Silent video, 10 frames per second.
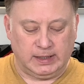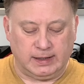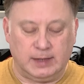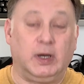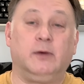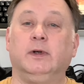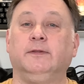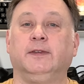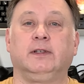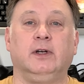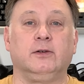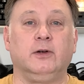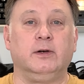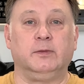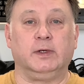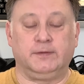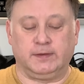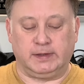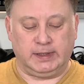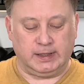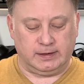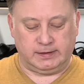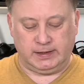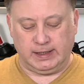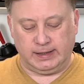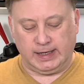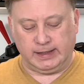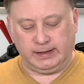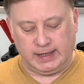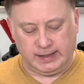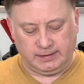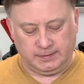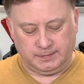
I bought one for the Coco and one for the uh, TI-99.